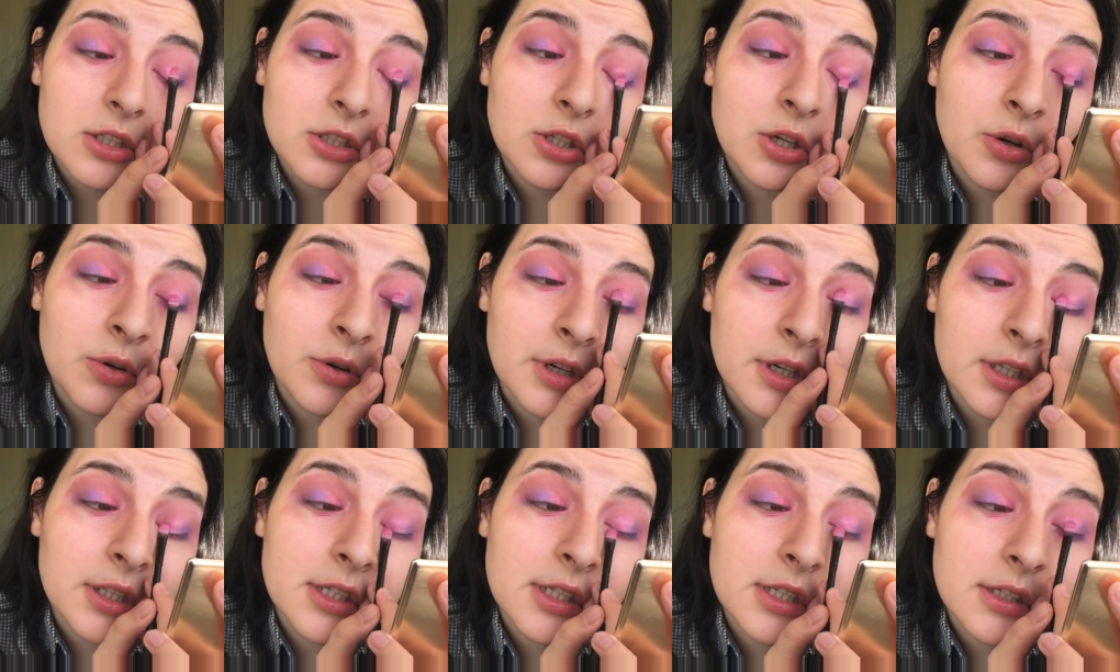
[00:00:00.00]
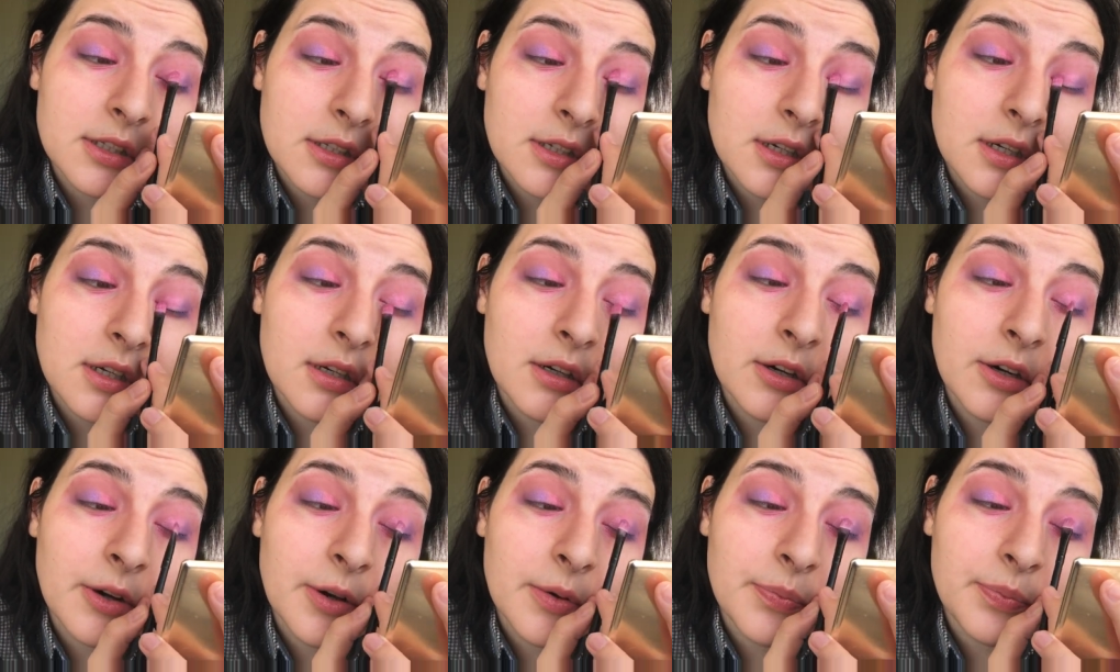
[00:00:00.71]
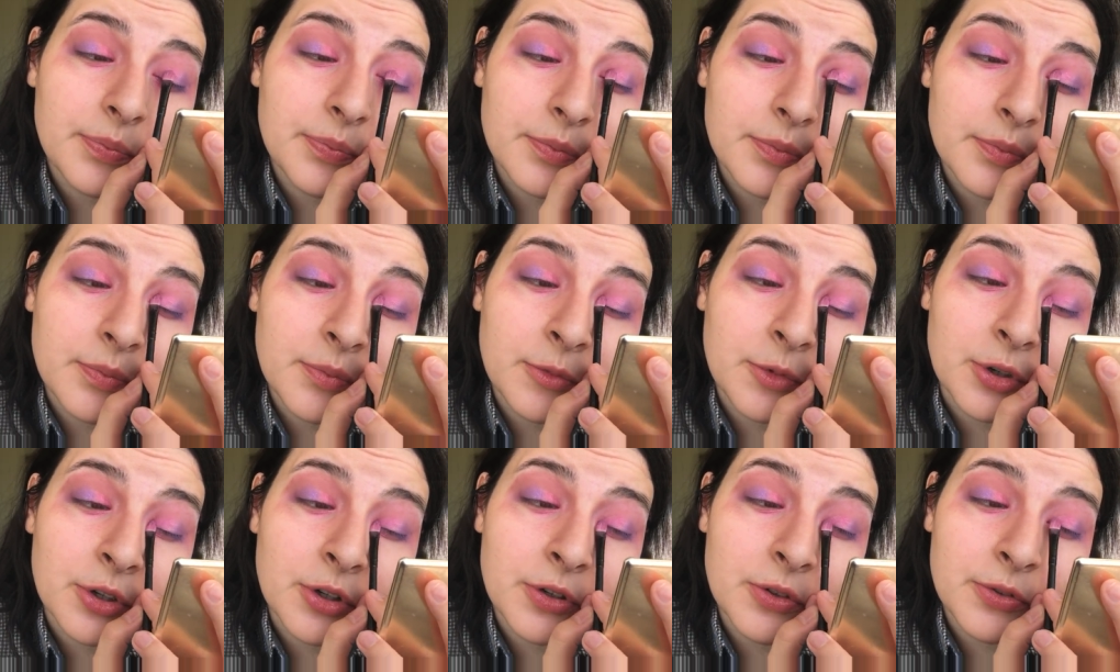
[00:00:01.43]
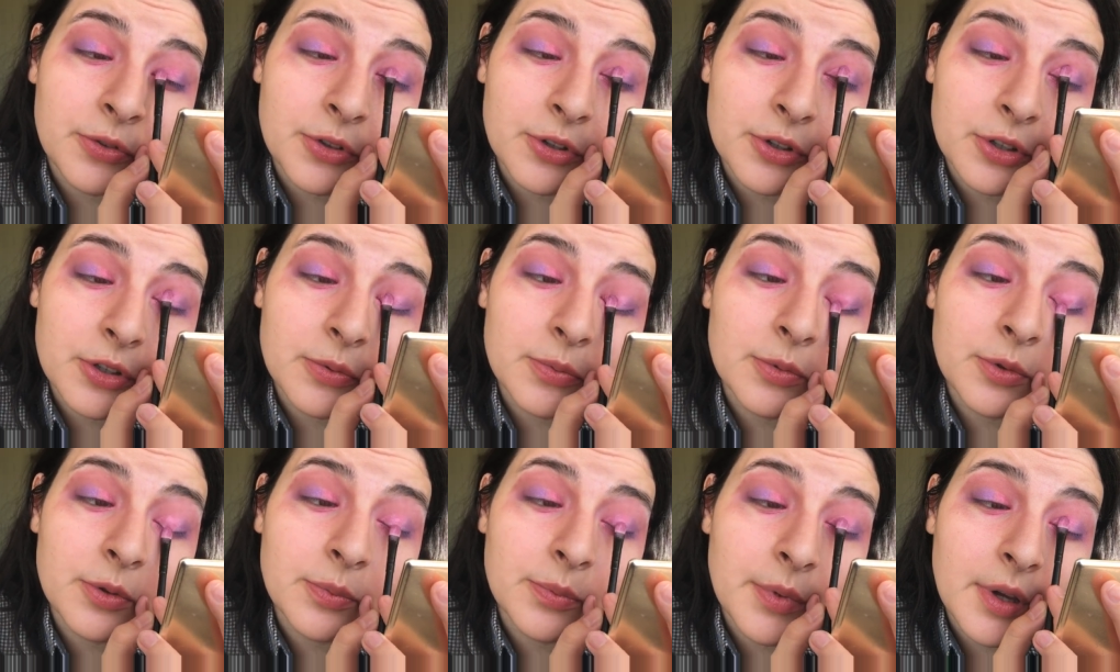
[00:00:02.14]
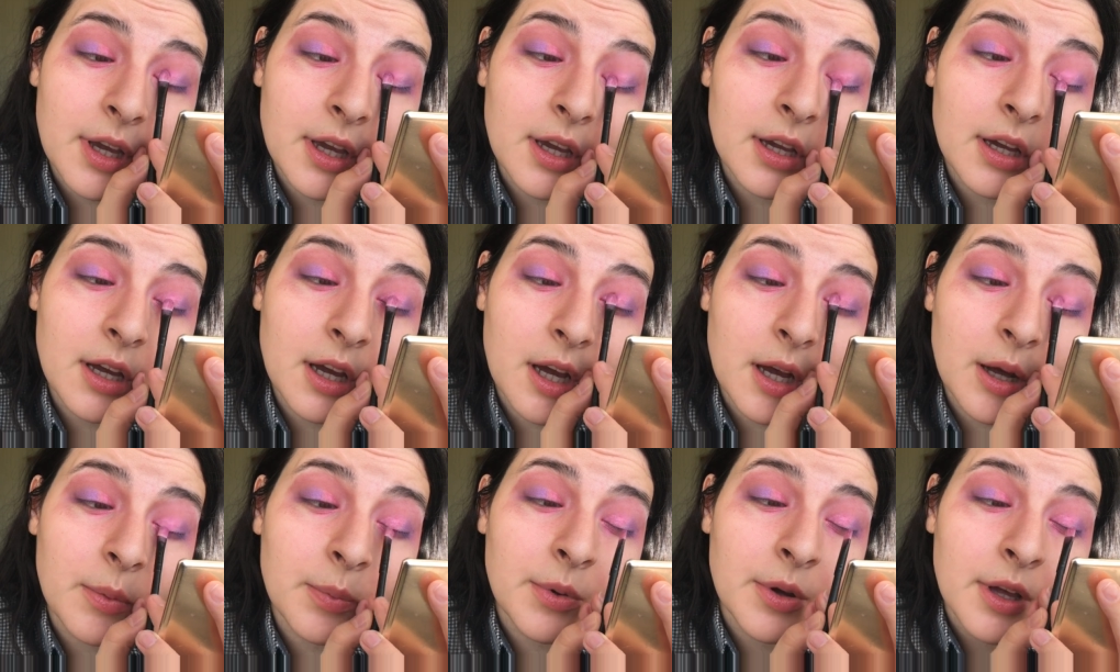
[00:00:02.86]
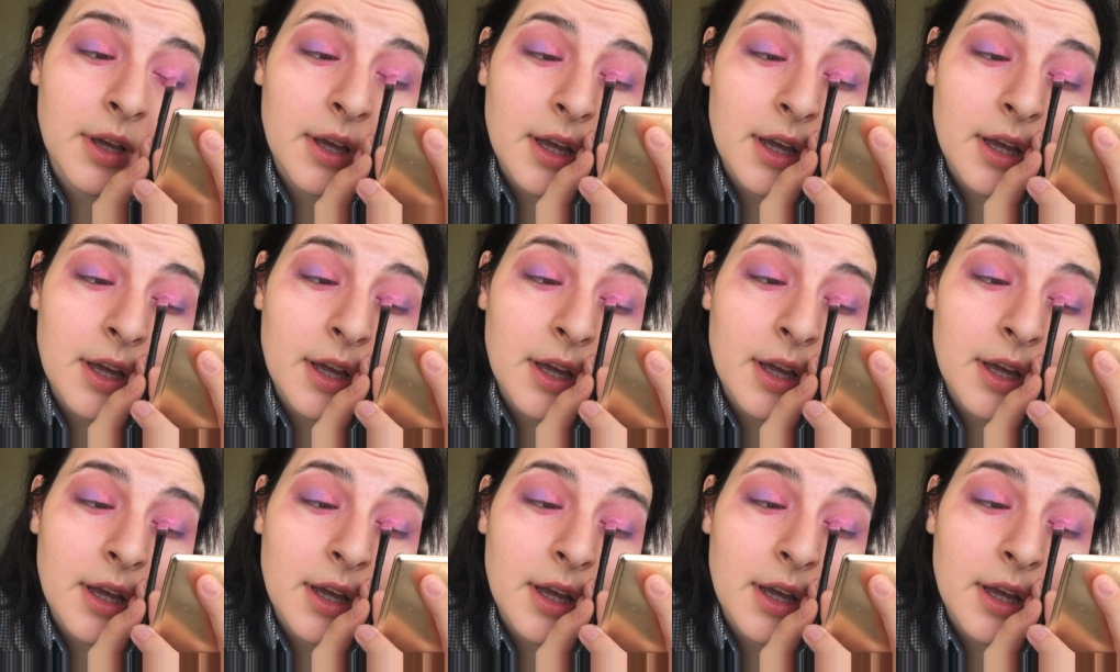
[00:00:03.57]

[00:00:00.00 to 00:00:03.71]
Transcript: towards um, more affordable makeup